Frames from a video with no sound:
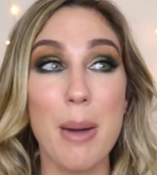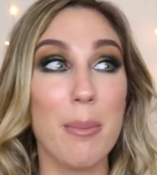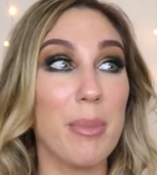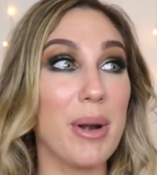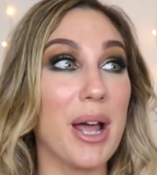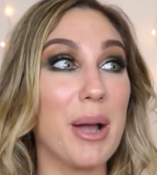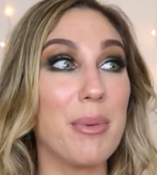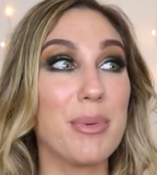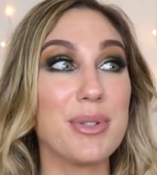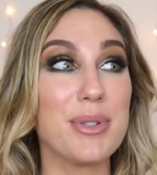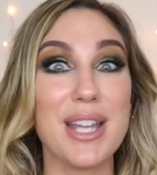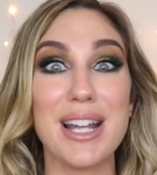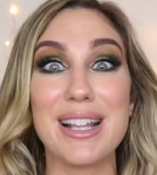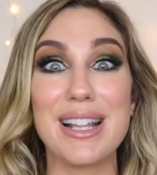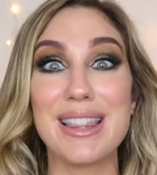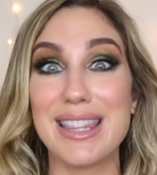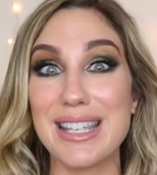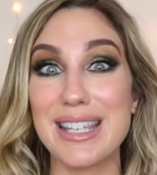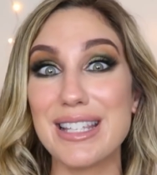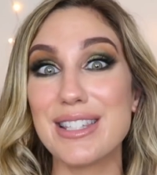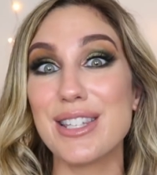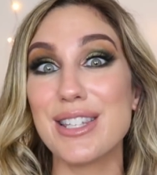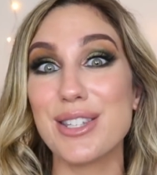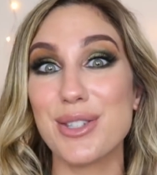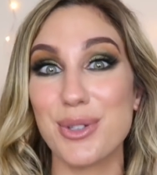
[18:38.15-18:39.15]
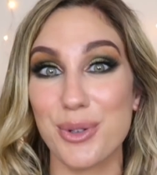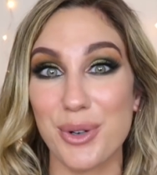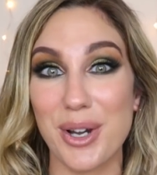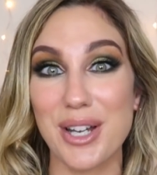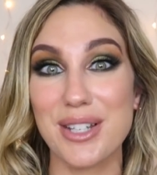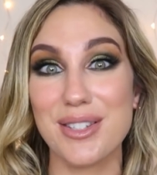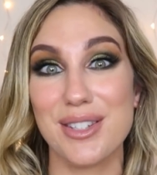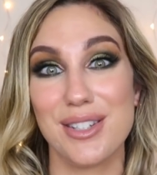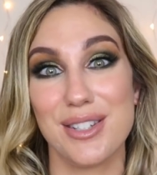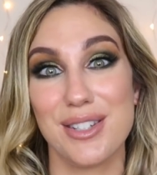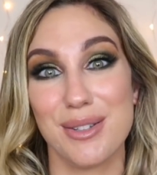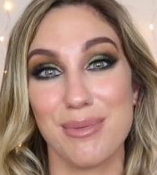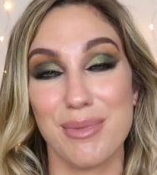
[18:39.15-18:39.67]
But I was like, this is
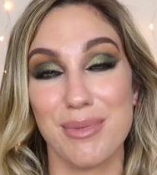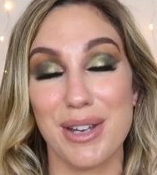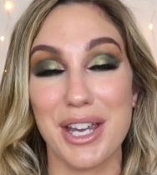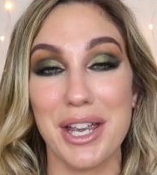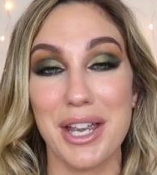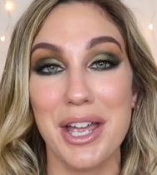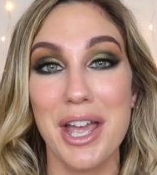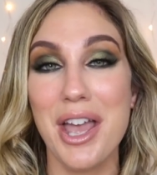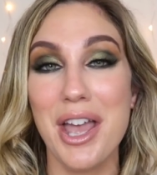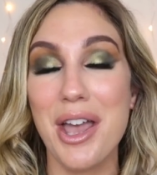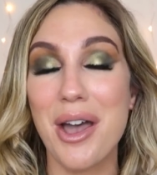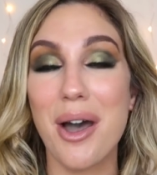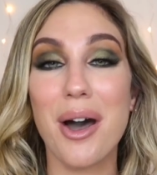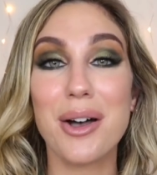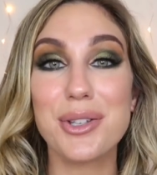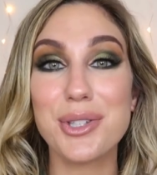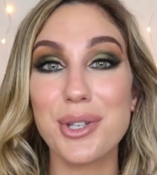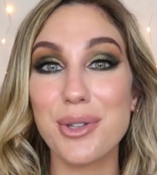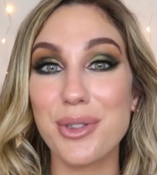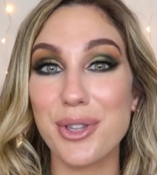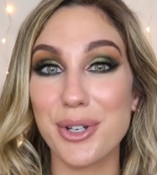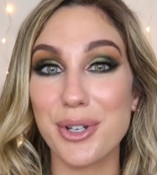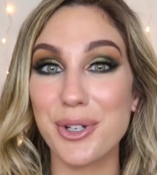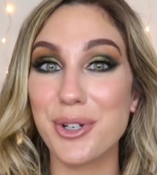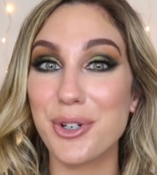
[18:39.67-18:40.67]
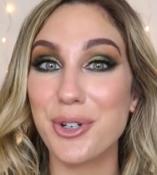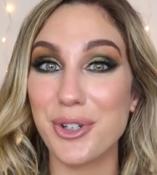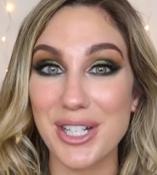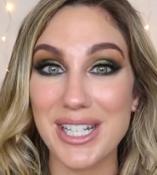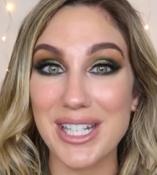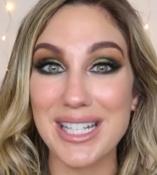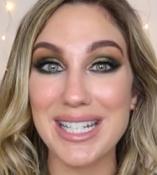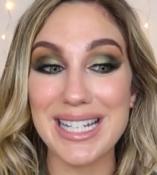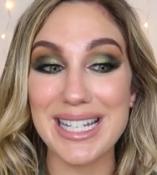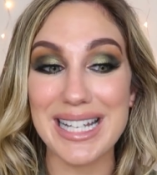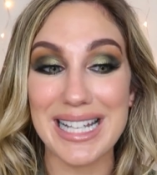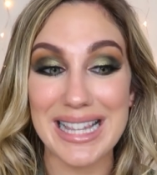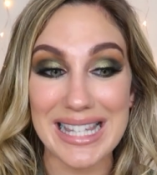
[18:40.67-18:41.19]
crazy to me. Also, their
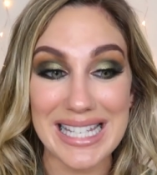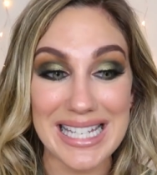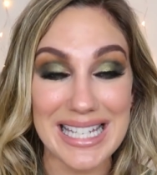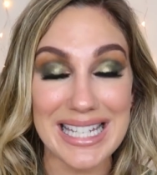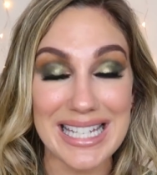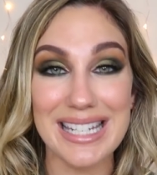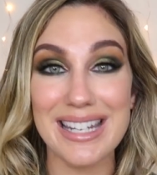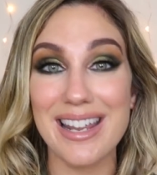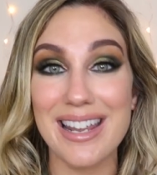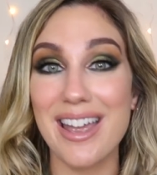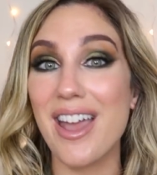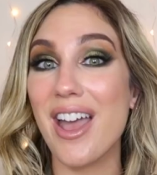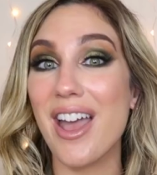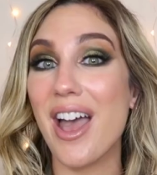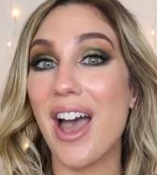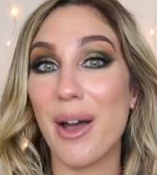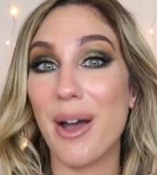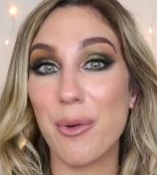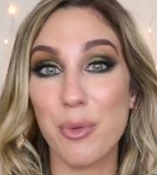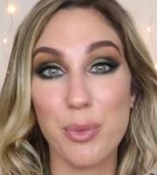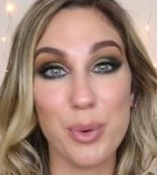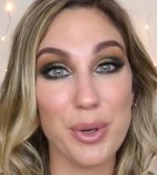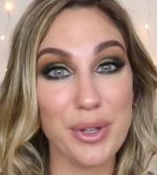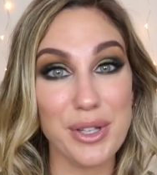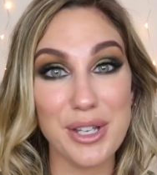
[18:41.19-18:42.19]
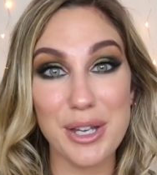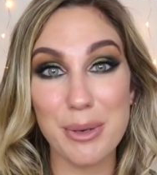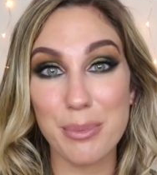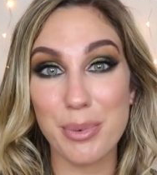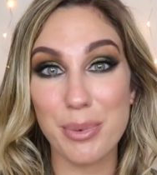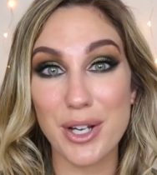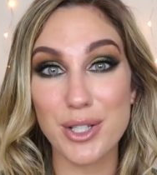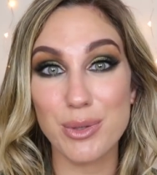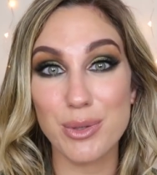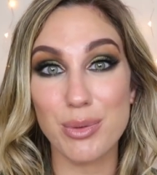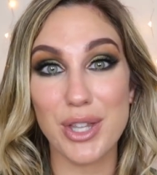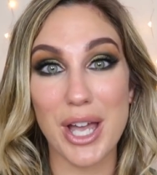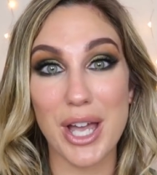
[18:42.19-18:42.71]
Green Clean, really
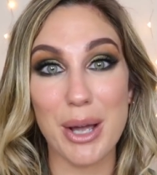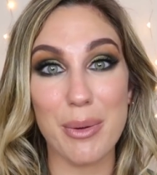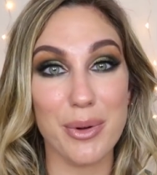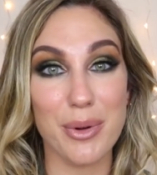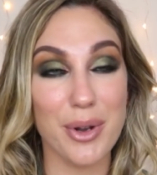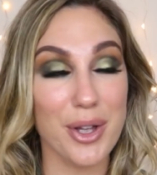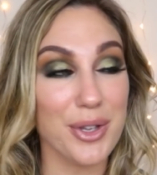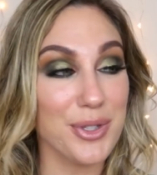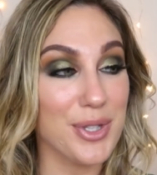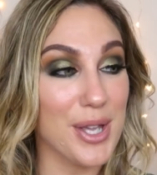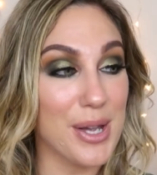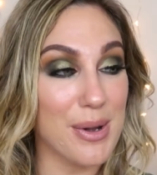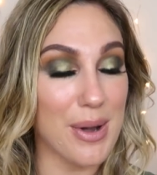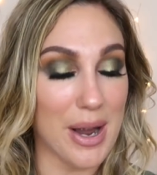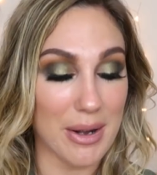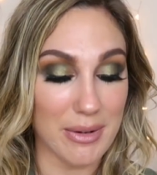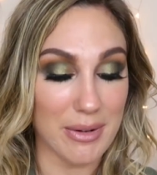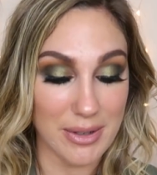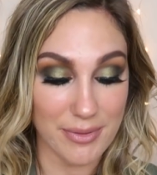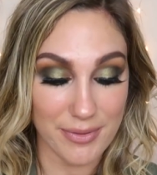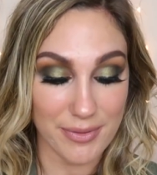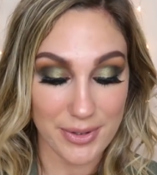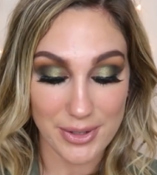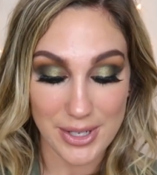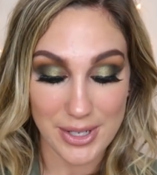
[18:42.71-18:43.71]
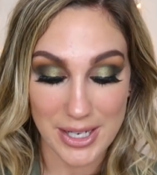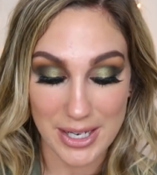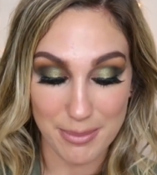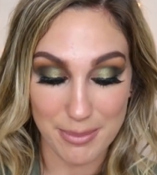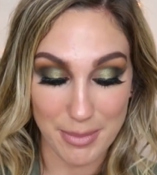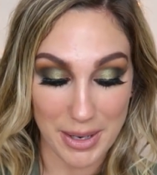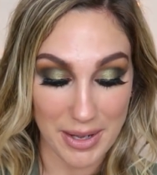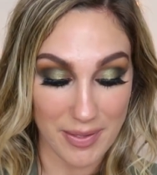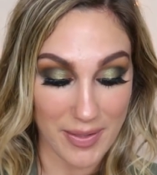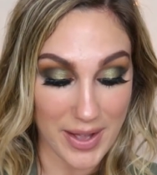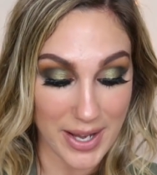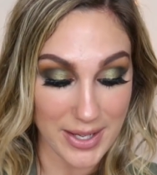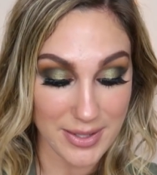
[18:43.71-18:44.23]
impressed with that one. Also, I reviewed it in
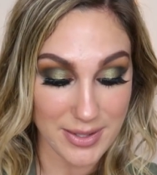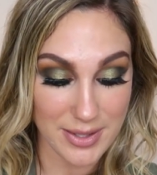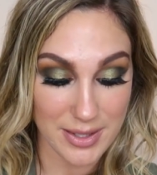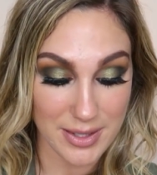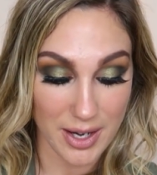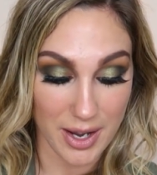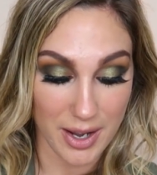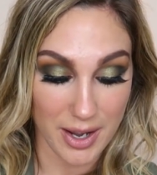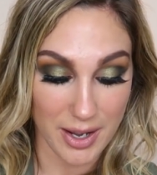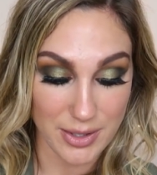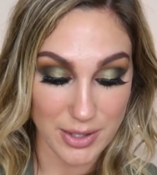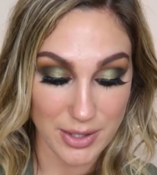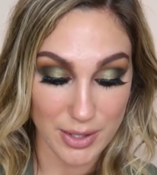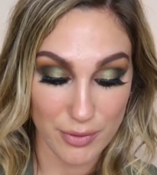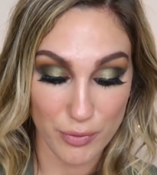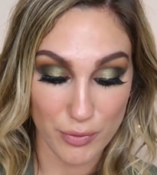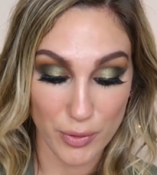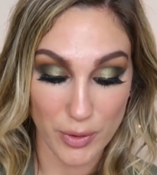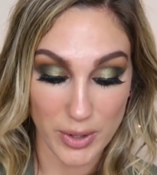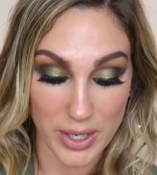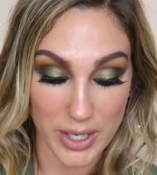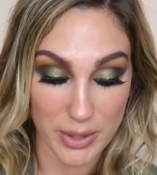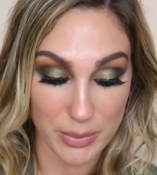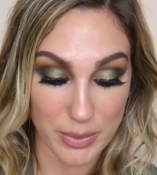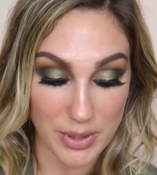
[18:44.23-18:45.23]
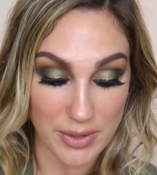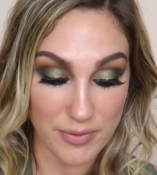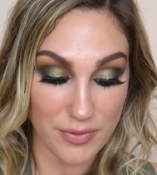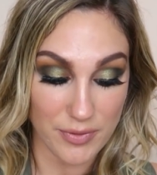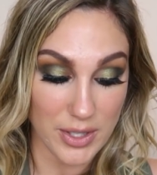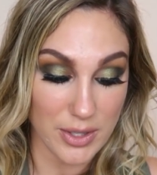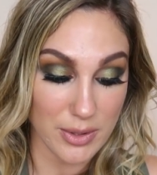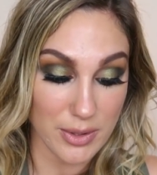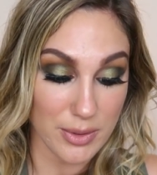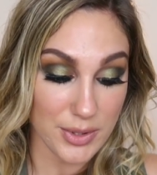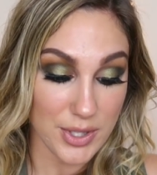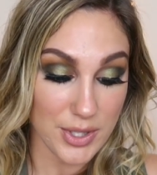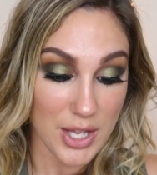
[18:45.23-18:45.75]
my last uh, Sephora
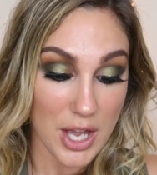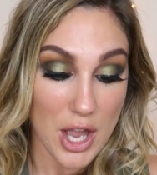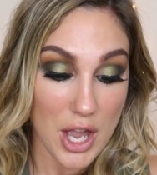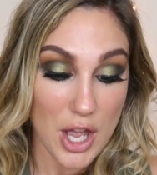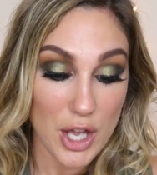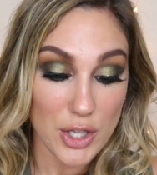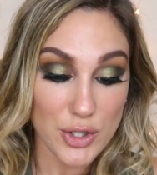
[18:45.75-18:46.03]
reviews.